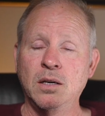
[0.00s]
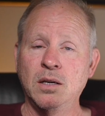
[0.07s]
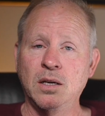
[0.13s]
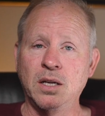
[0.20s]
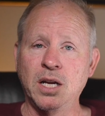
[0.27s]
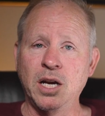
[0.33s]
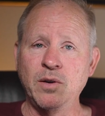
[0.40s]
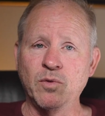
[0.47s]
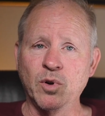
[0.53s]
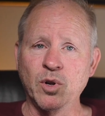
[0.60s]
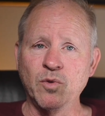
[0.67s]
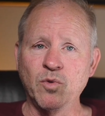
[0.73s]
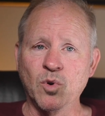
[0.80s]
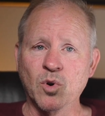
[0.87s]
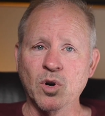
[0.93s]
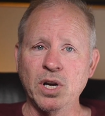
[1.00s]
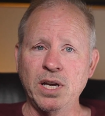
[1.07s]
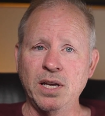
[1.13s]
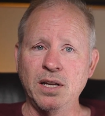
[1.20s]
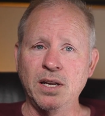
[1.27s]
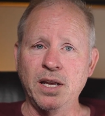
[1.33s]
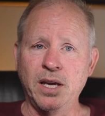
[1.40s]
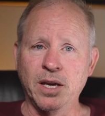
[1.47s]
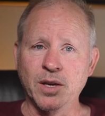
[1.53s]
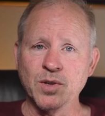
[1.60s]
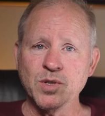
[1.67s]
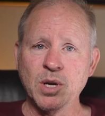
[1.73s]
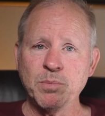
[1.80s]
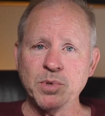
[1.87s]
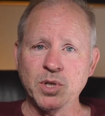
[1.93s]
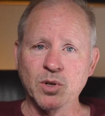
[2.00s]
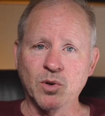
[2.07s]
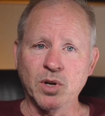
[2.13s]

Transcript: A 944 in exceptional